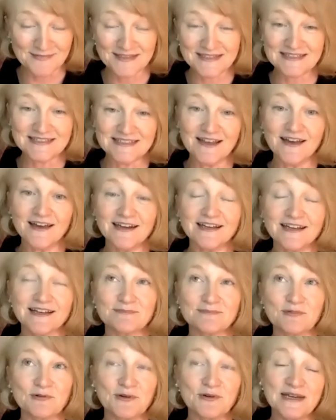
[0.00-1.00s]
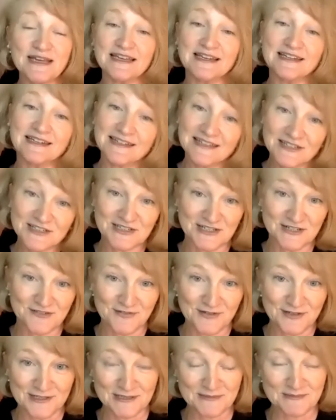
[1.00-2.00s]
It's not a precondition of
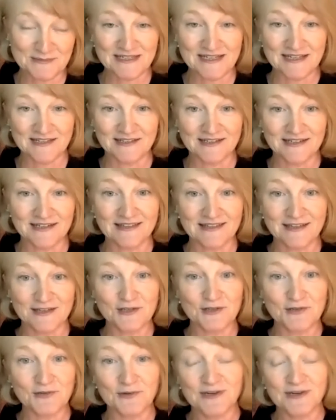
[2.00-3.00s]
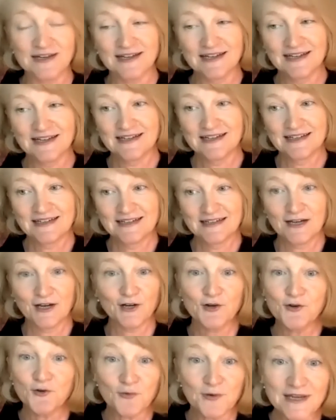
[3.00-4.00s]
hospitality that you
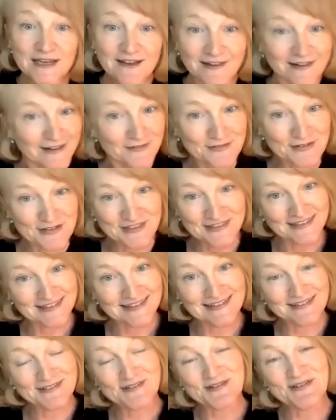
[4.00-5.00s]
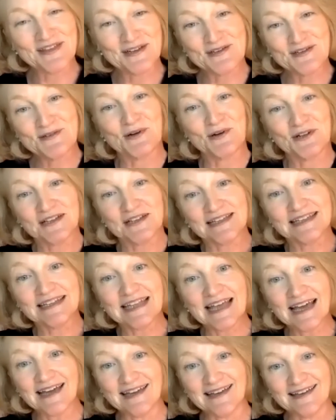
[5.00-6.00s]
agree on everything or that you are
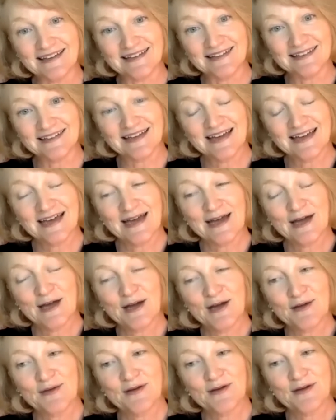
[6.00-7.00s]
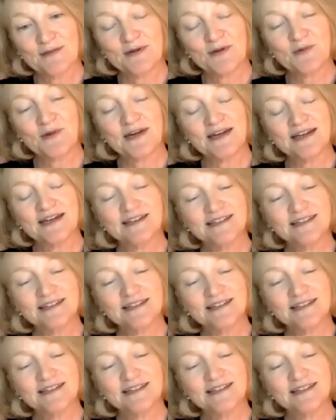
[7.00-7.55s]
alike. But what it